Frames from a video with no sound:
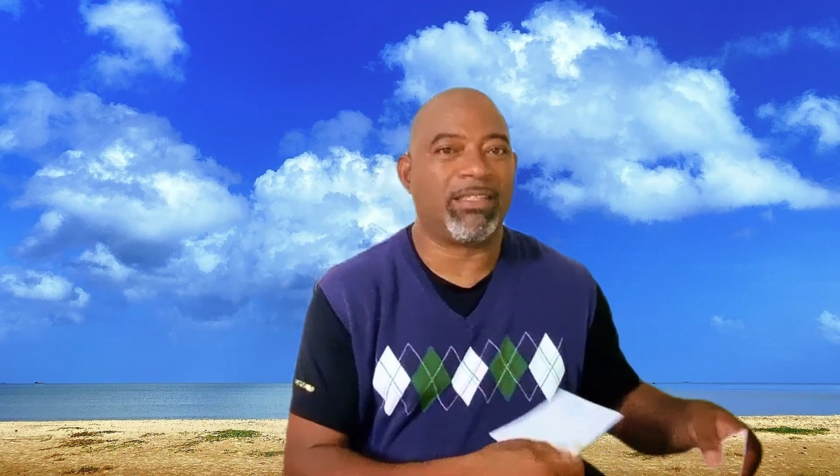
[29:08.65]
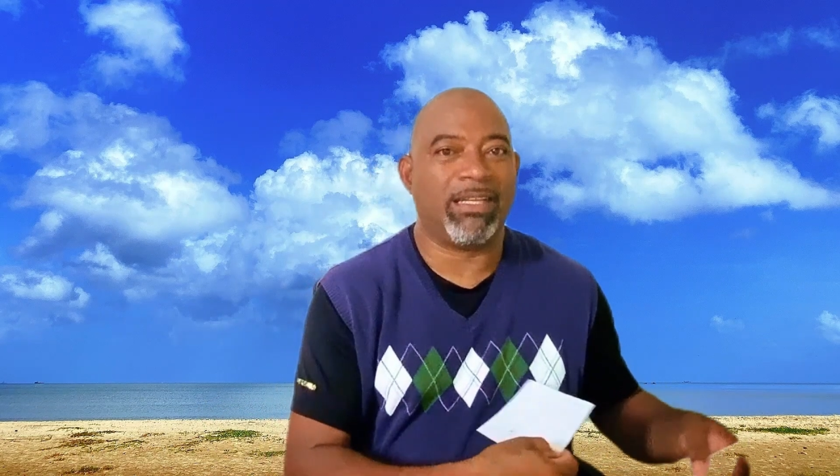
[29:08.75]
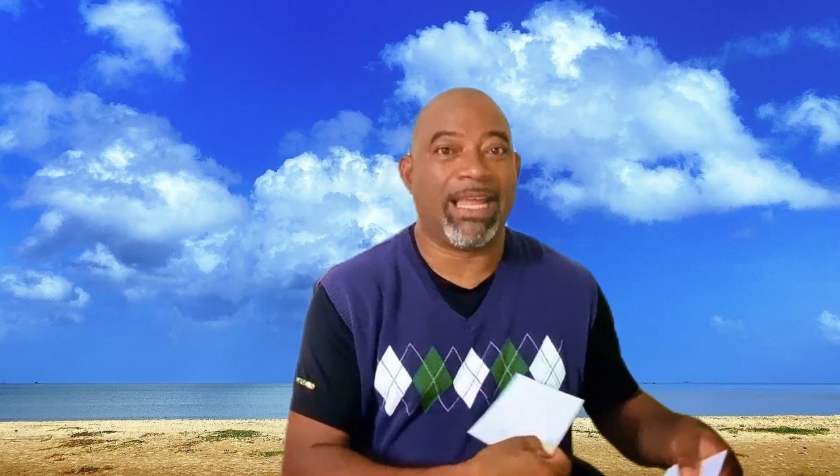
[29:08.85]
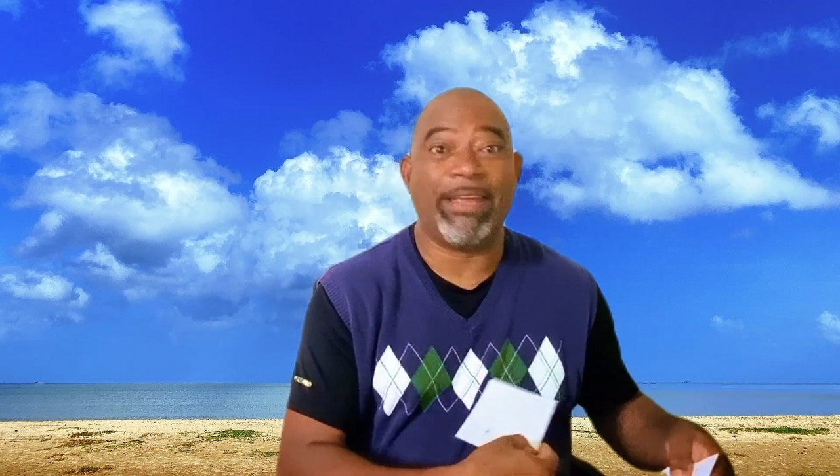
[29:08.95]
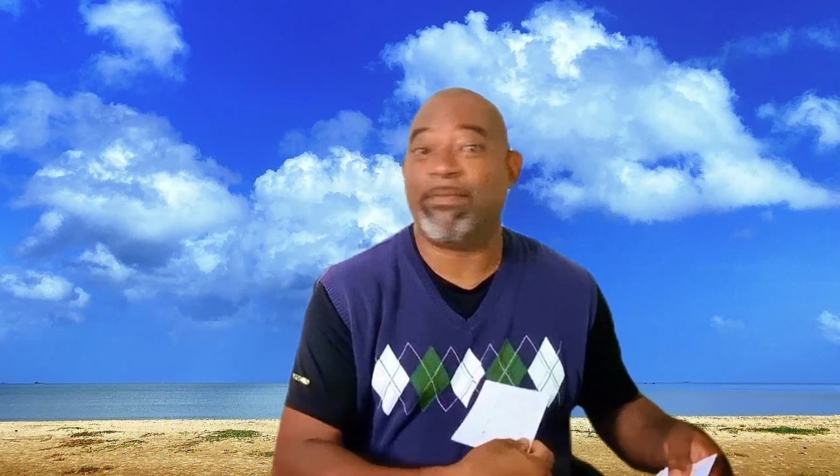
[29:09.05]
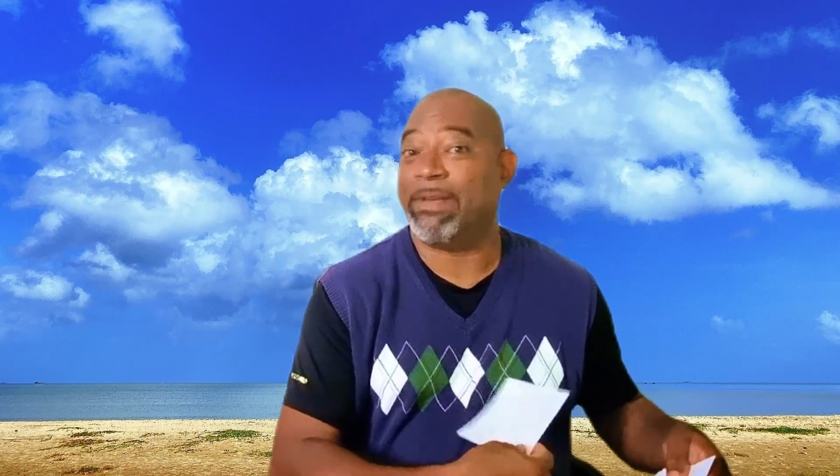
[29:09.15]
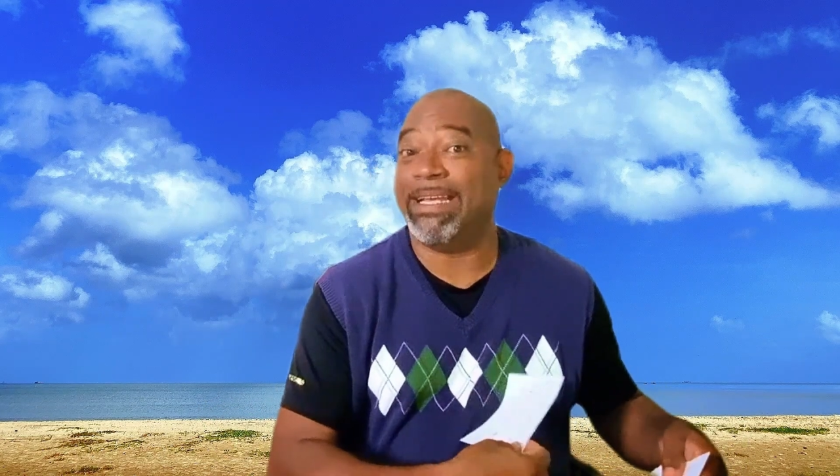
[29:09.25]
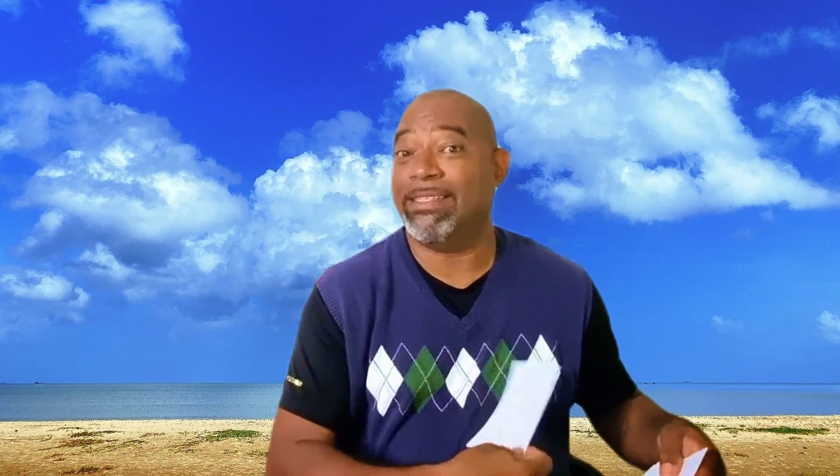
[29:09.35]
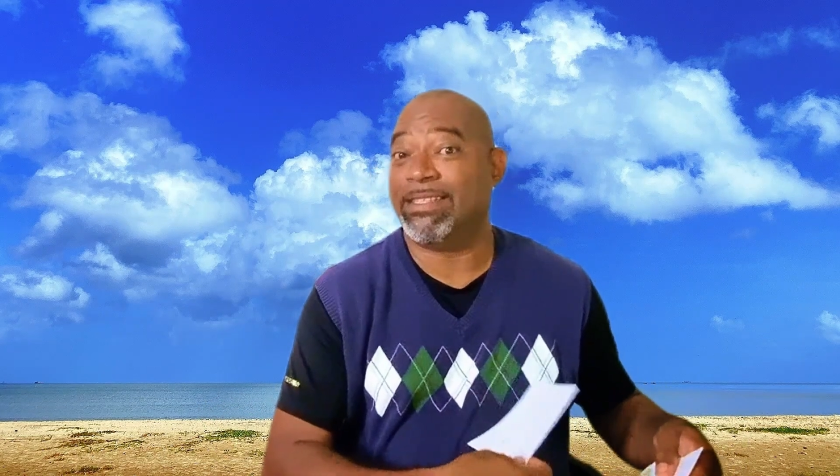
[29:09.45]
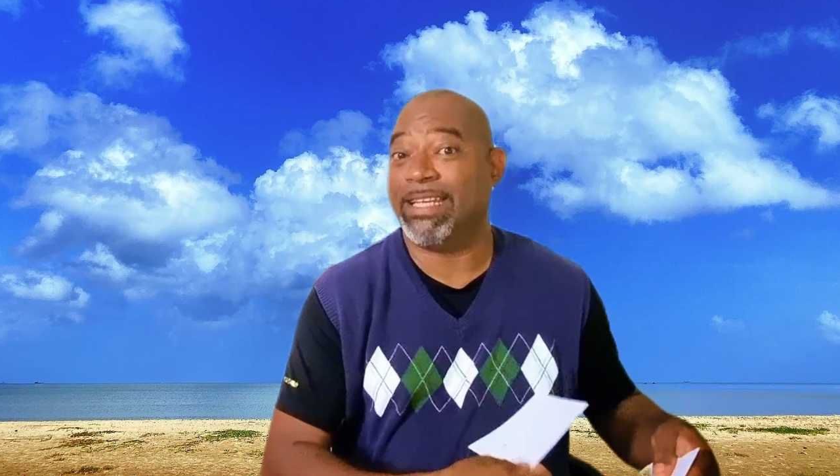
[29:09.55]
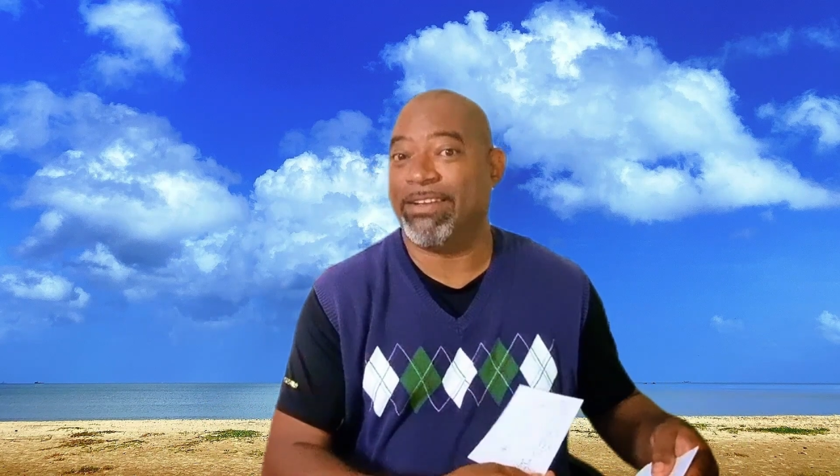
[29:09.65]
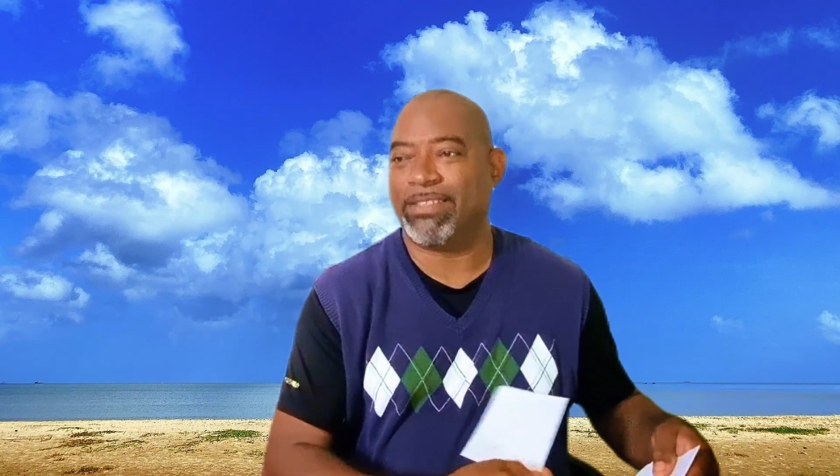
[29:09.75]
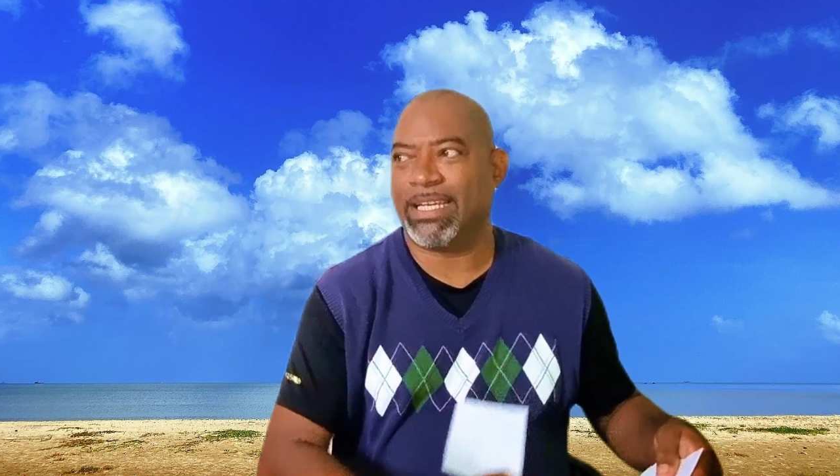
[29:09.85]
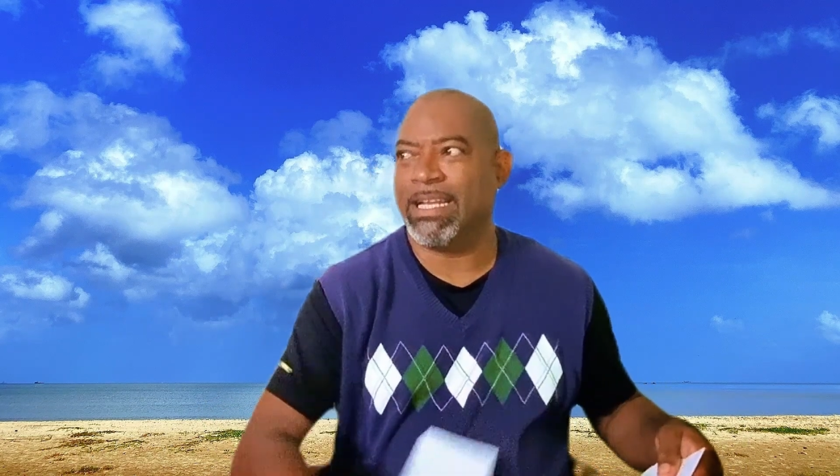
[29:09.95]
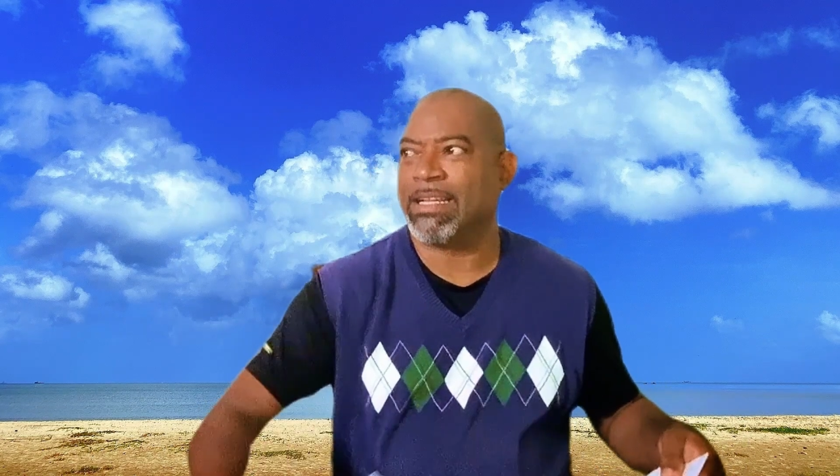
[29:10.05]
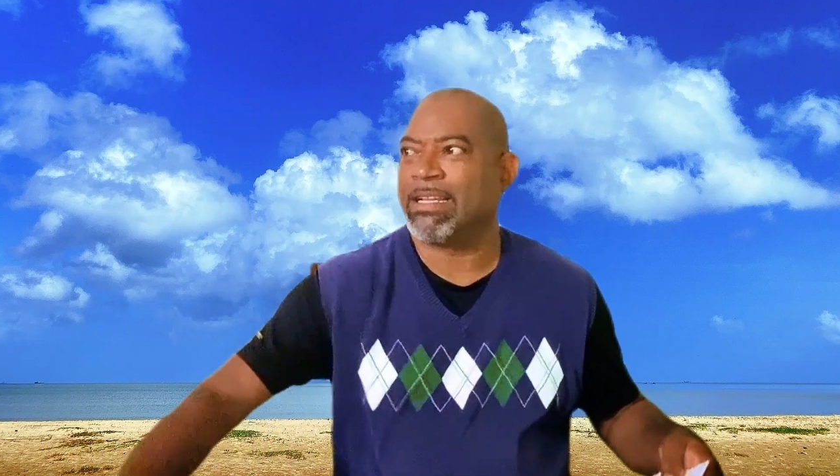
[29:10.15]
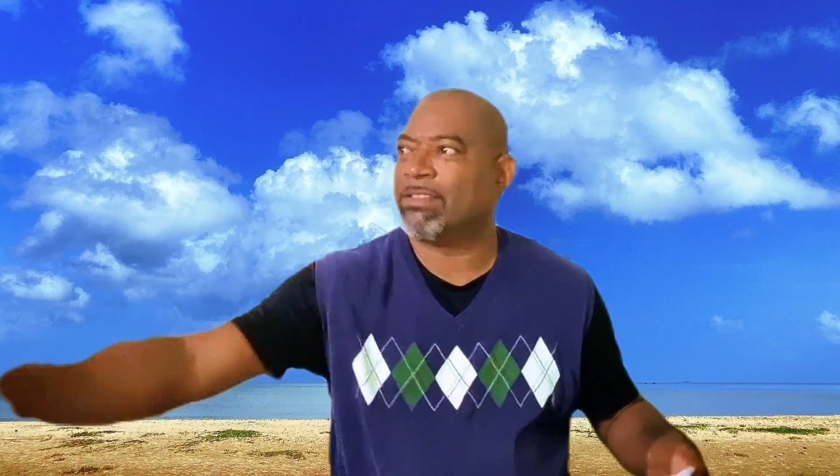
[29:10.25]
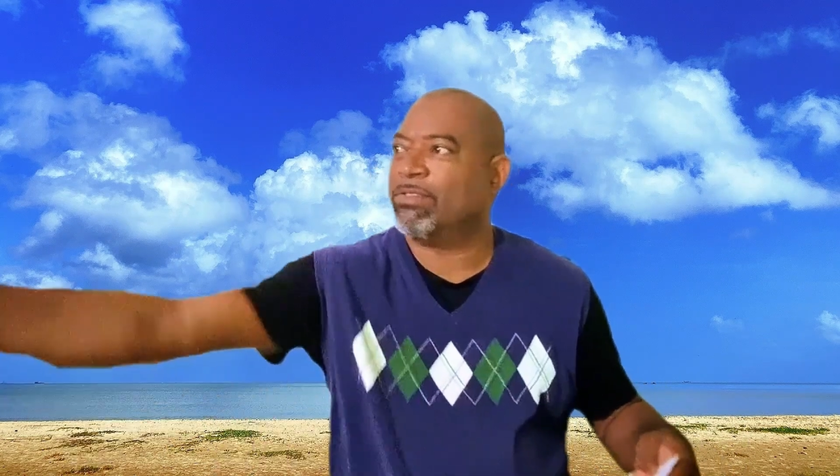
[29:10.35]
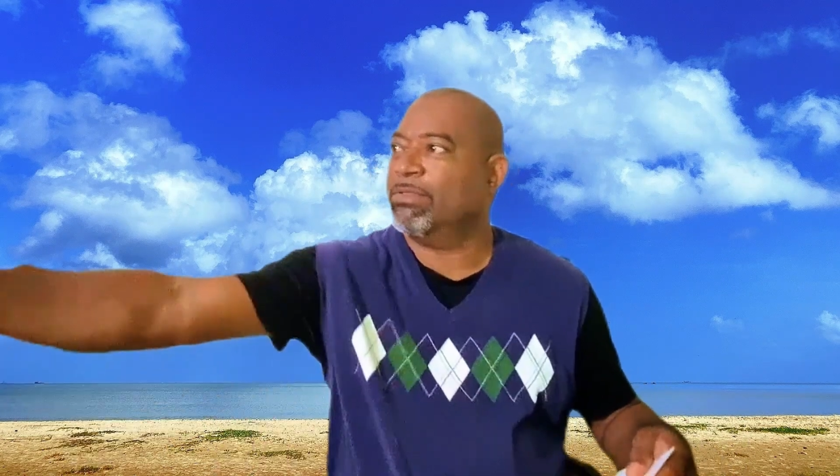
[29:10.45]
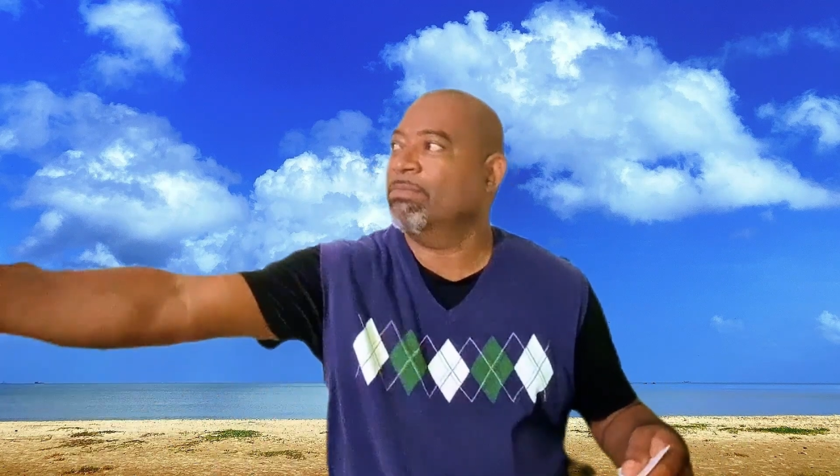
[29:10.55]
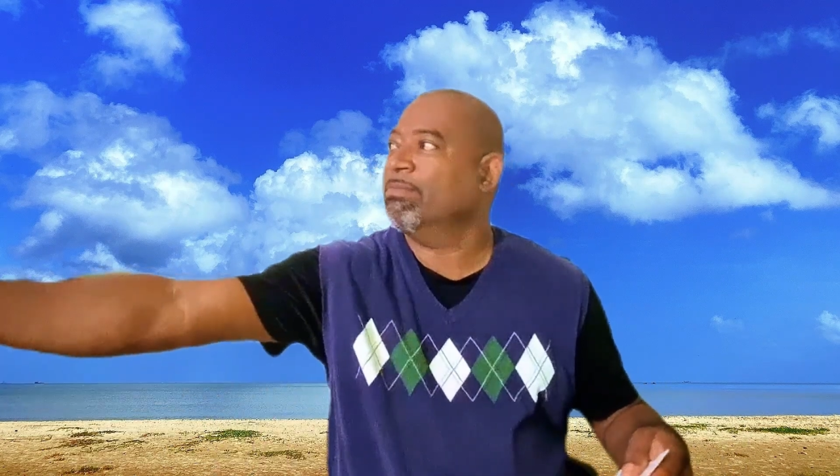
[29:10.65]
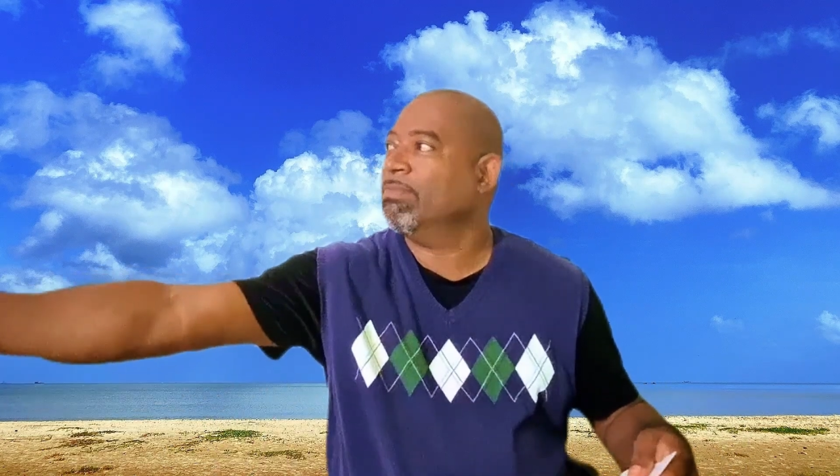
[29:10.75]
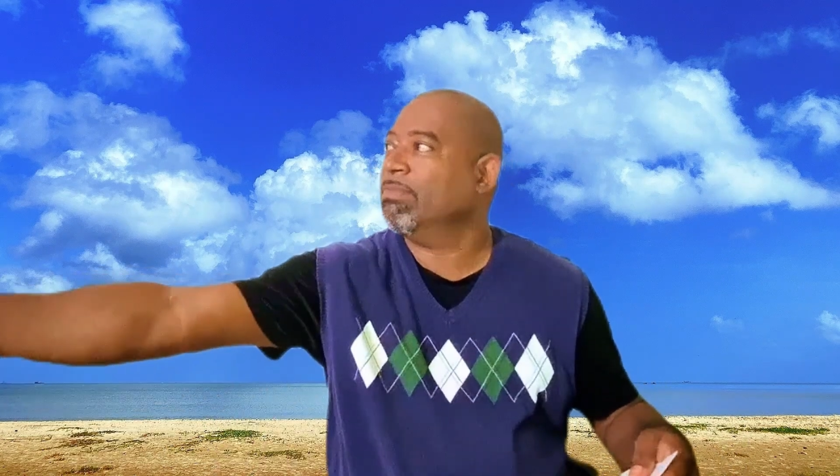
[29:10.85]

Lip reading: Life is chaotic in a classroom.